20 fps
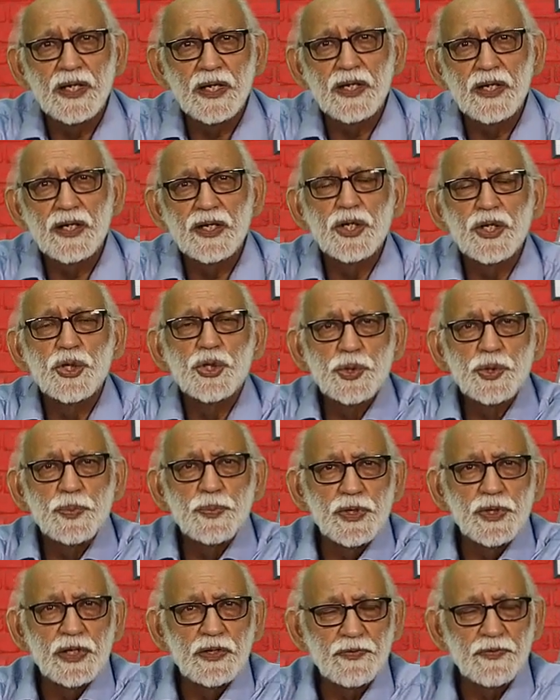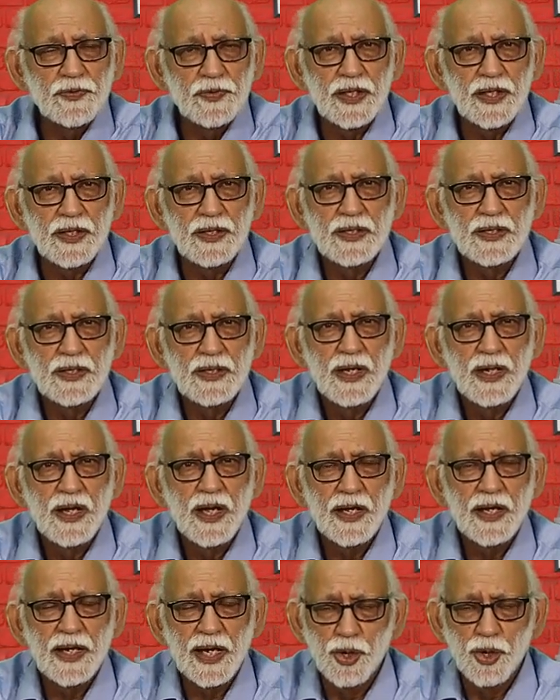and continues to proliferate.
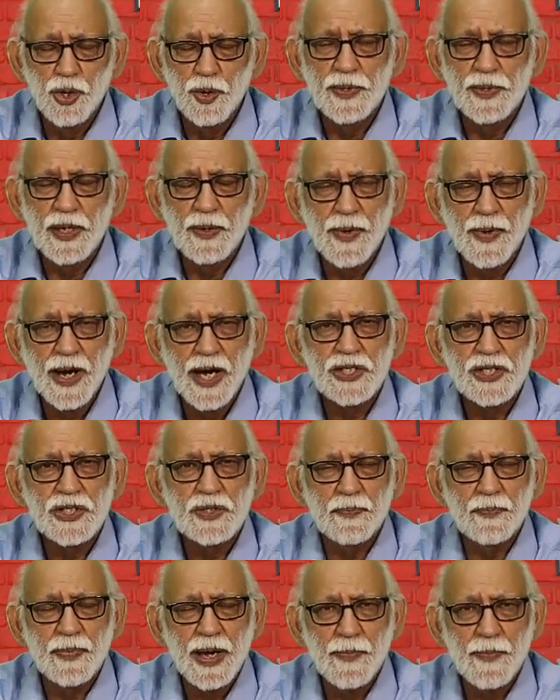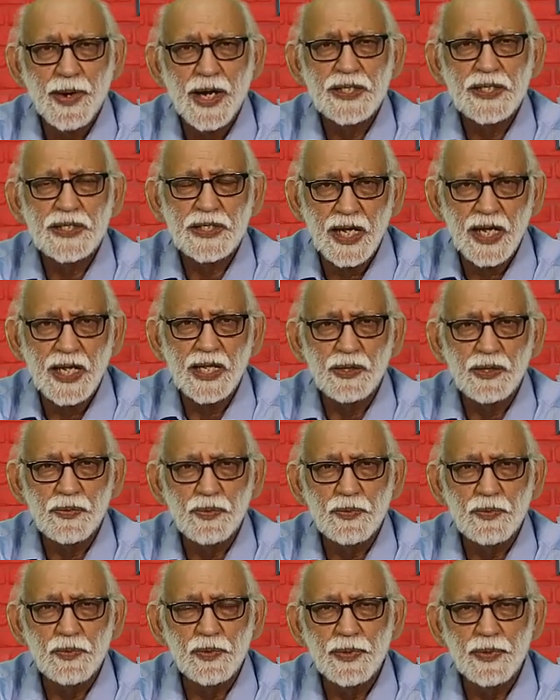And I hope that by March 10th,
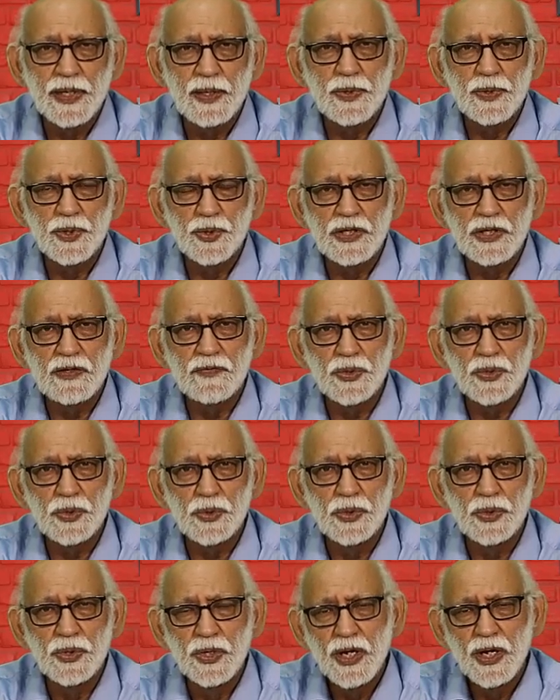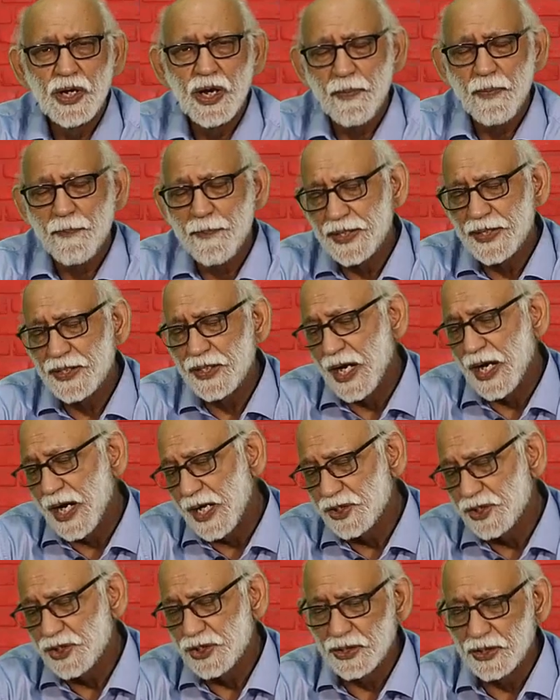we will be able to give you a better
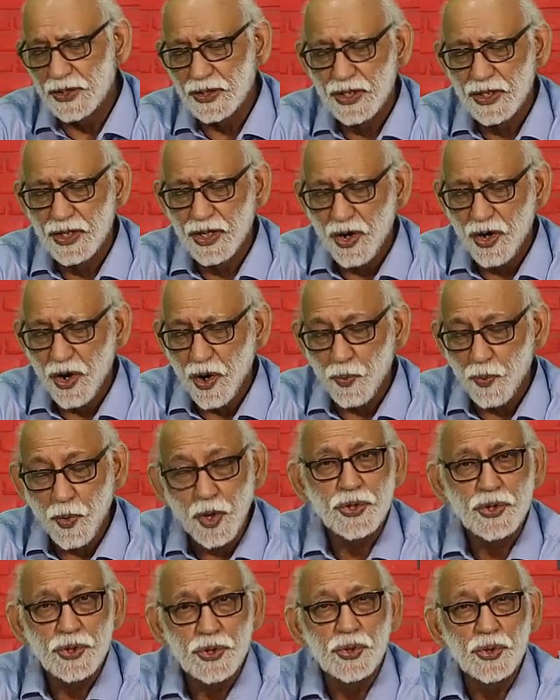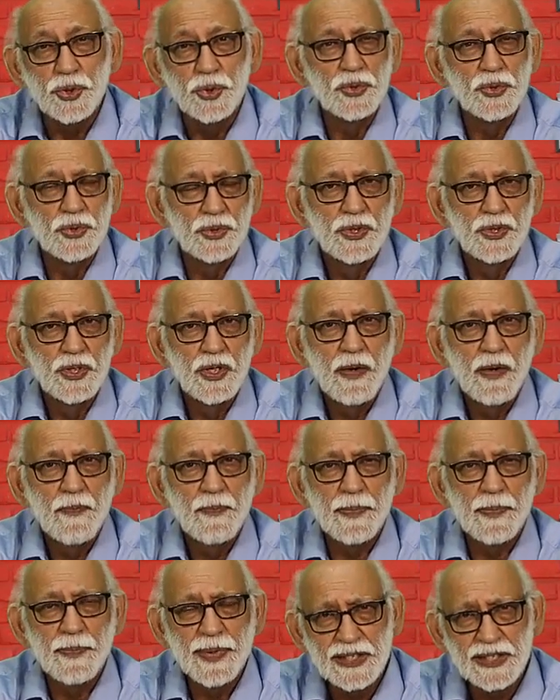answer on what to do.
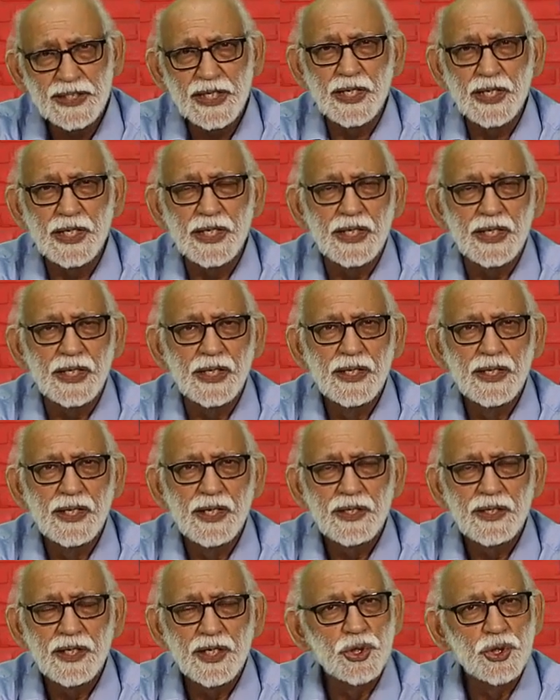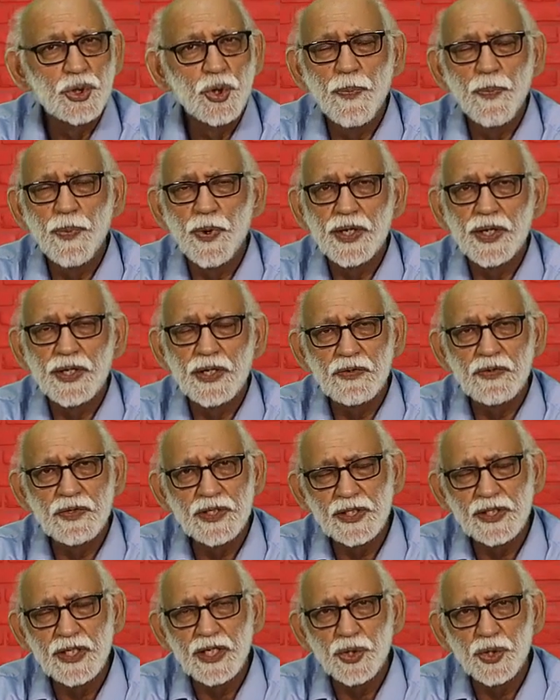But basically, there is no point in
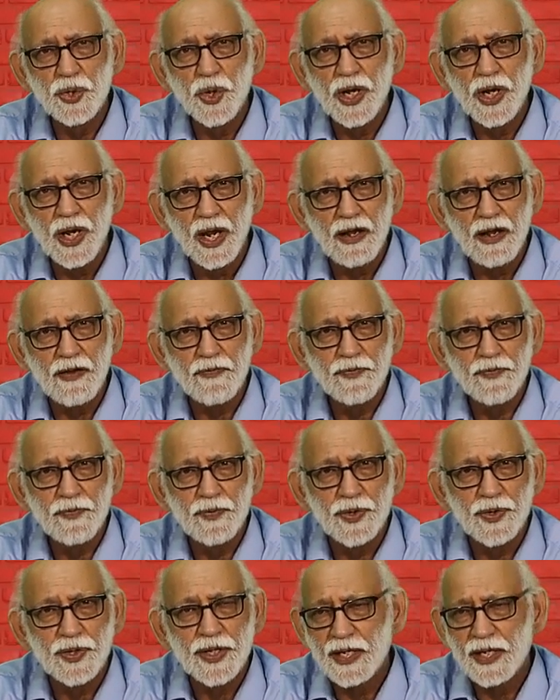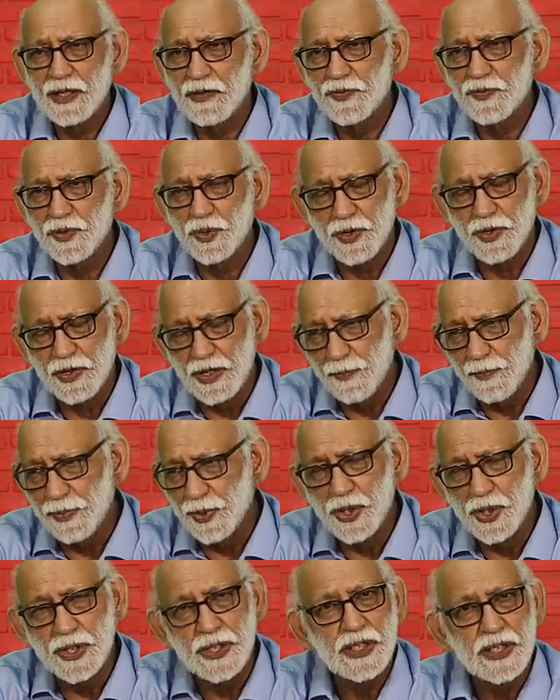risking your life or that of your
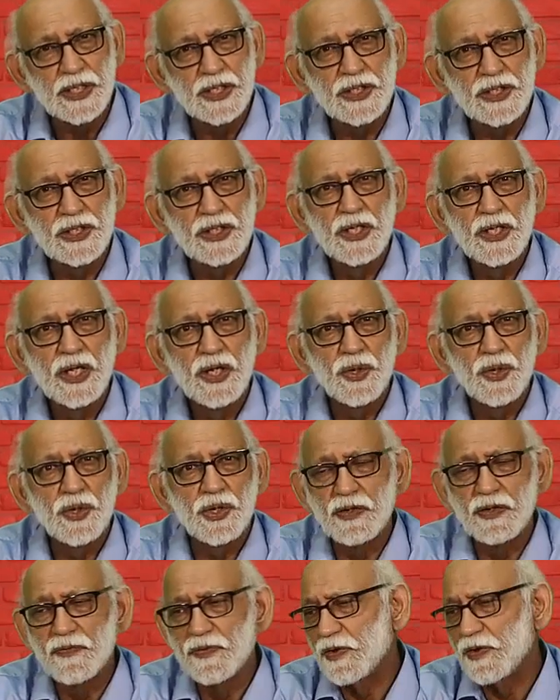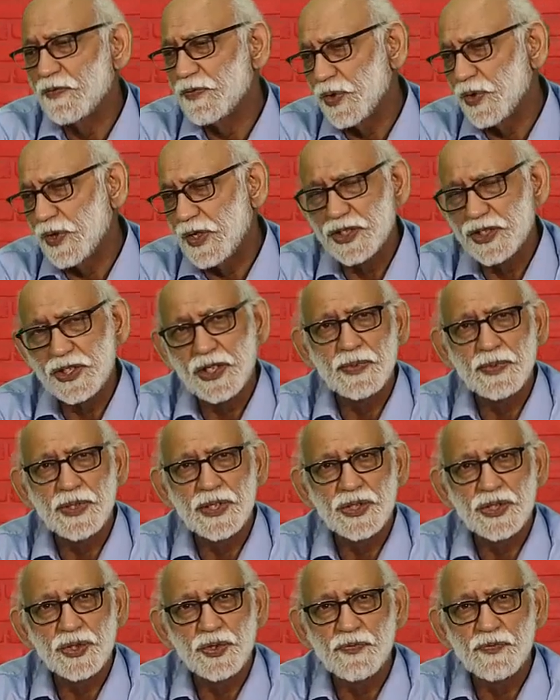employees or even of your
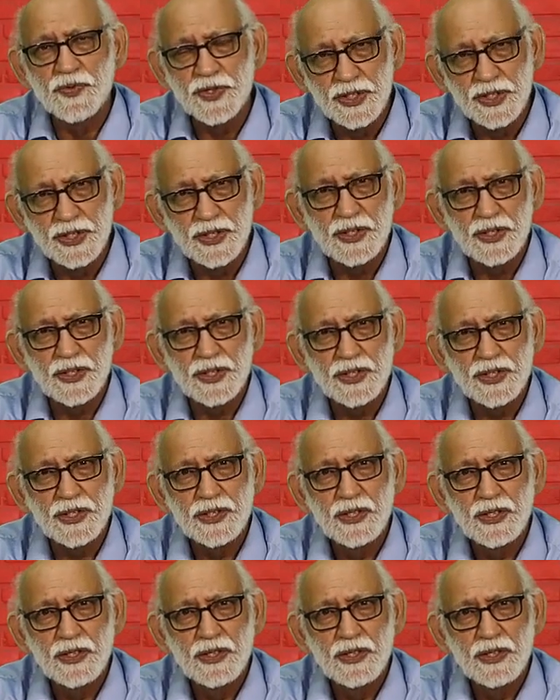customers or visitors.